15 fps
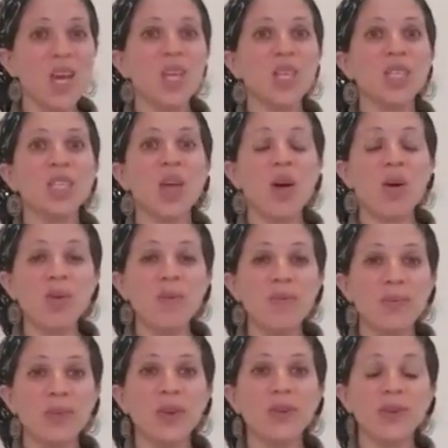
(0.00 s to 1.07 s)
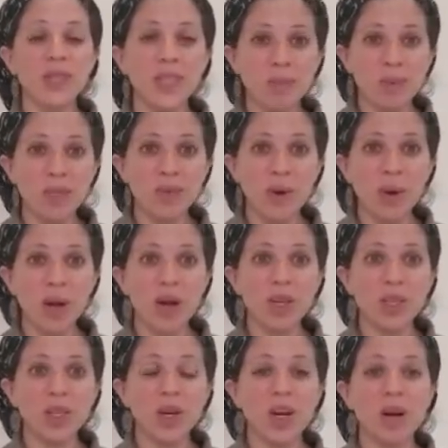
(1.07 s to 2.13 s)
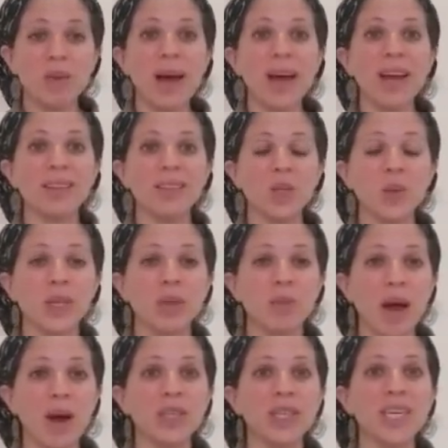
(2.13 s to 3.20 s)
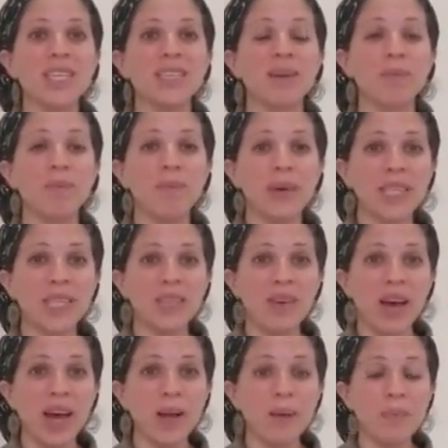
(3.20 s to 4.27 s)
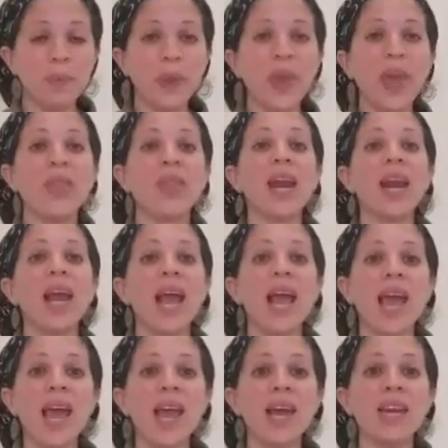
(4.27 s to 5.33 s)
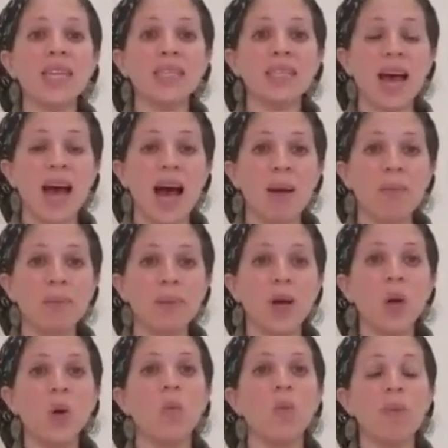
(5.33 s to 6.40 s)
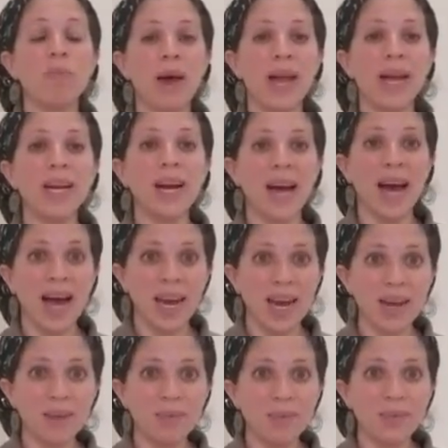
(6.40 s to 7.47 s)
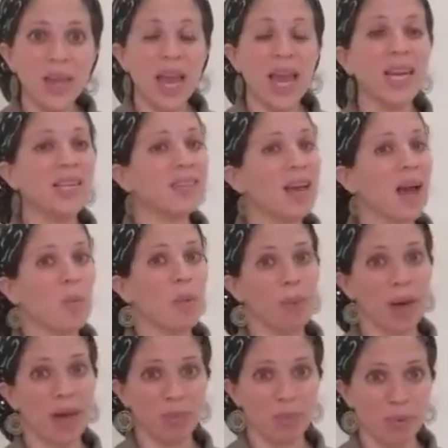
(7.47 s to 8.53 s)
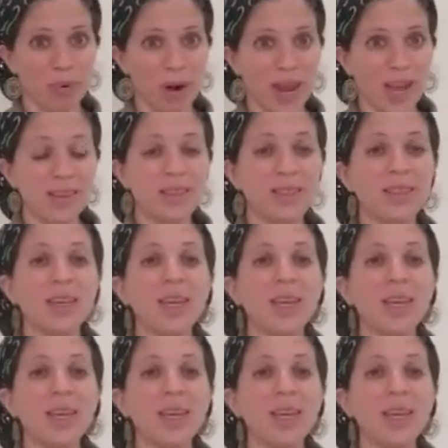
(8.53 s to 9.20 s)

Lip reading: So, the first mitzvah we're going to learn about in this week's parasha is the mitzvah that anytime we bake challah, anytime we bake bread,